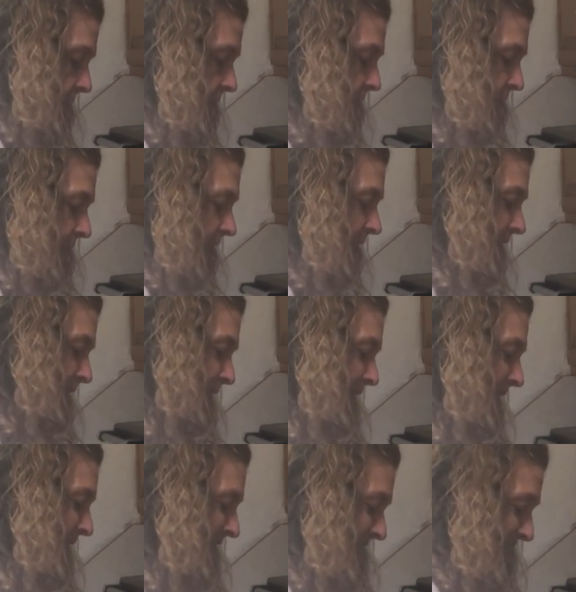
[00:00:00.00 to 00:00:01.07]

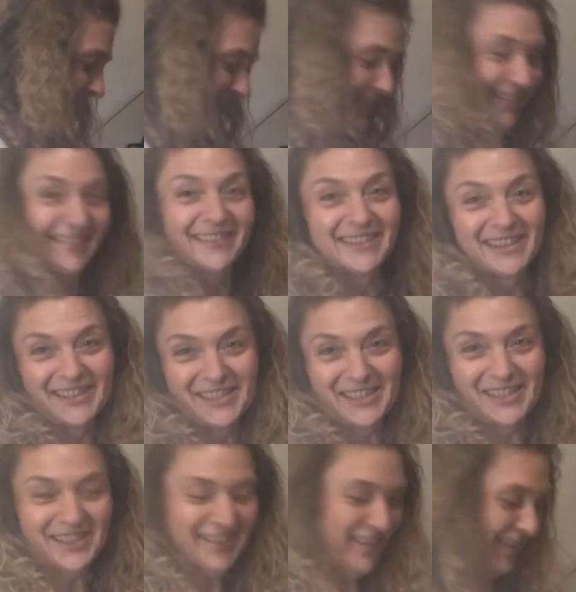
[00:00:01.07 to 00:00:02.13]
Oh, this
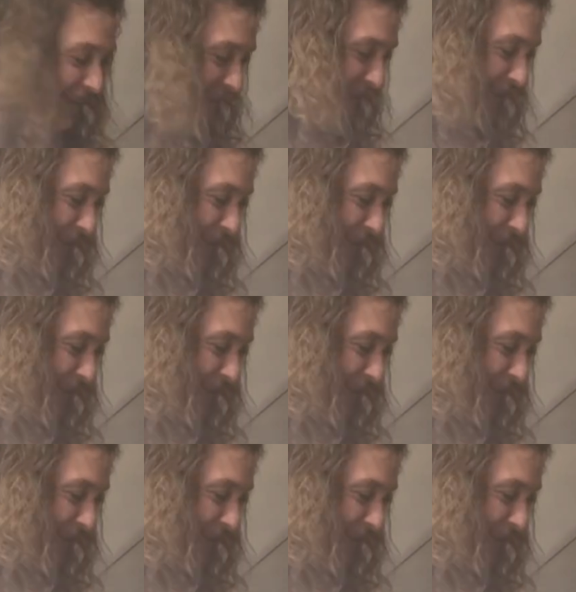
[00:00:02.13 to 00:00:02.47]
is looking